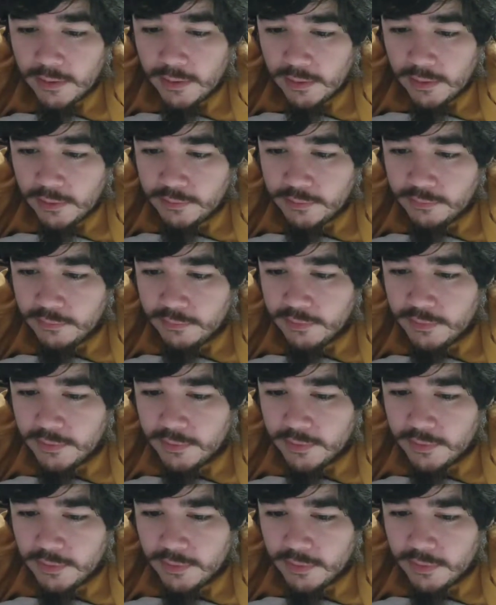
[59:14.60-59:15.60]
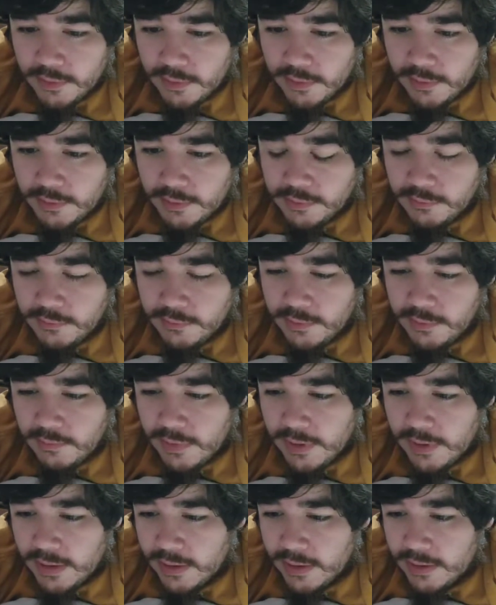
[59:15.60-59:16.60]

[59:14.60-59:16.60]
Years went by,